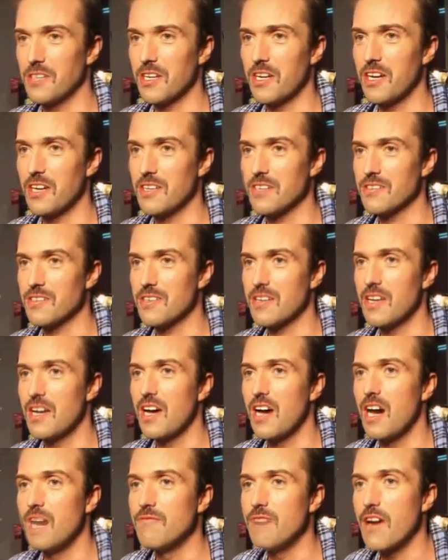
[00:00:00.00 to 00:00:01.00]
jaws.
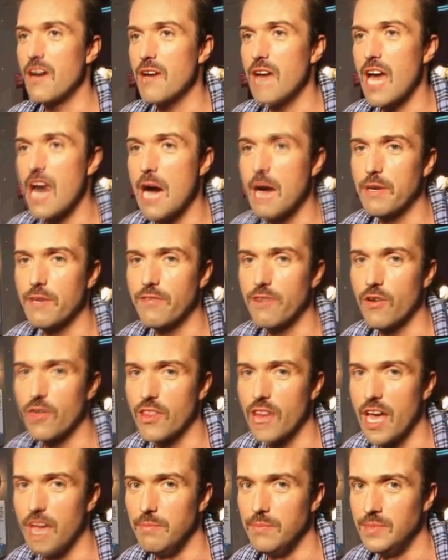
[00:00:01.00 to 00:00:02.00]
I'm very happy for
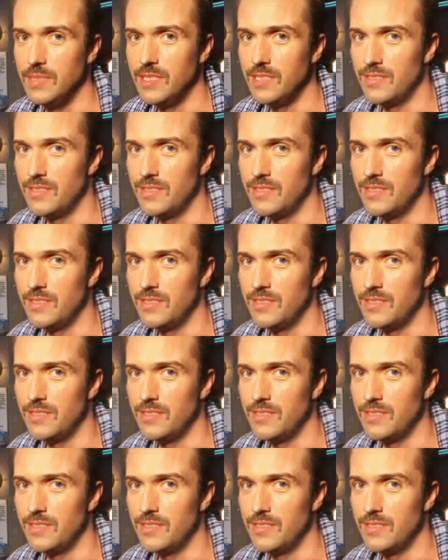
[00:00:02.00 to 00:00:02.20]
them.